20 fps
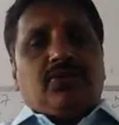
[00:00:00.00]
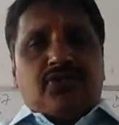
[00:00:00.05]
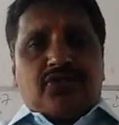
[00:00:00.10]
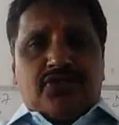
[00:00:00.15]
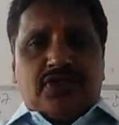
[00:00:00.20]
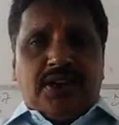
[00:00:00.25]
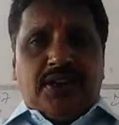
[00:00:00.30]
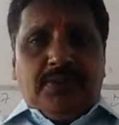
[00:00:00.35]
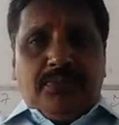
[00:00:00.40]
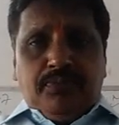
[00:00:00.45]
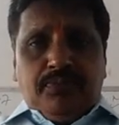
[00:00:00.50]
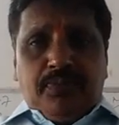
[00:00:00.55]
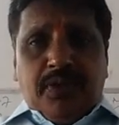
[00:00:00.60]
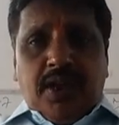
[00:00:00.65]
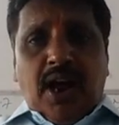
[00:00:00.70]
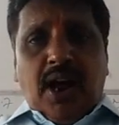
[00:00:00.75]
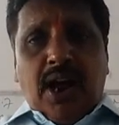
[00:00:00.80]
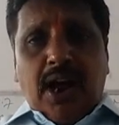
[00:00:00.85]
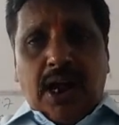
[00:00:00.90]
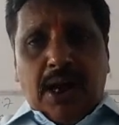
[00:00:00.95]

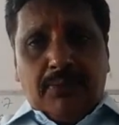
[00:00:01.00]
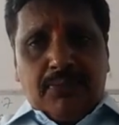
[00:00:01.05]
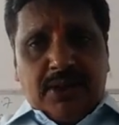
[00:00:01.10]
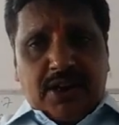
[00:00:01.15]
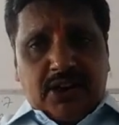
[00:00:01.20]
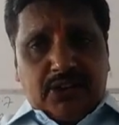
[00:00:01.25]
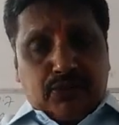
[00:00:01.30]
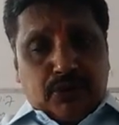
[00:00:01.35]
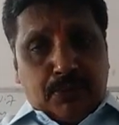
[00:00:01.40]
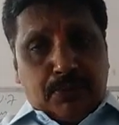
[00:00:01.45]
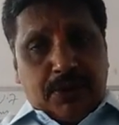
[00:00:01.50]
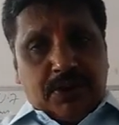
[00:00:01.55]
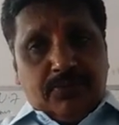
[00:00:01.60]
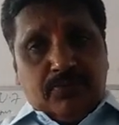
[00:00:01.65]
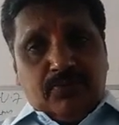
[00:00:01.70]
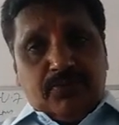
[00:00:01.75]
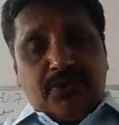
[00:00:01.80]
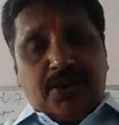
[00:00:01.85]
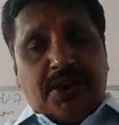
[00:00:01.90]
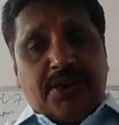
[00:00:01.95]
See, I am there
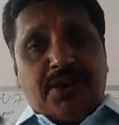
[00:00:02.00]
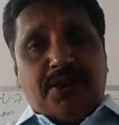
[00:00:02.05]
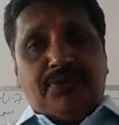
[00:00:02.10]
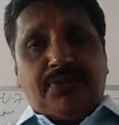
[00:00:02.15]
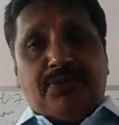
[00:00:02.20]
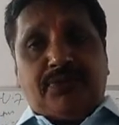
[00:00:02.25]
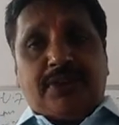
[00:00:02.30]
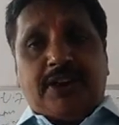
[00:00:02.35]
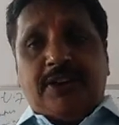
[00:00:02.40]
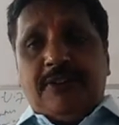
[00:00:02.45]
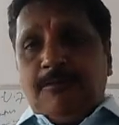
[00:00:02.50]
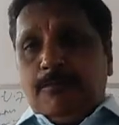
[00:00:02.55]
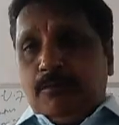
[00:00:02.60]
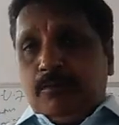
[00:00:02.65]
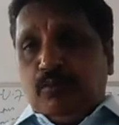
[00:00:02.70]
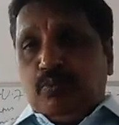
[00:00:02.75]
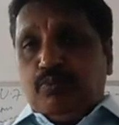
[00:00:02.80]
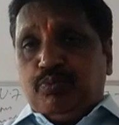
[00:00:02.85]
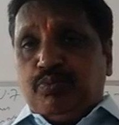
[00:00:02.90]
in 1950.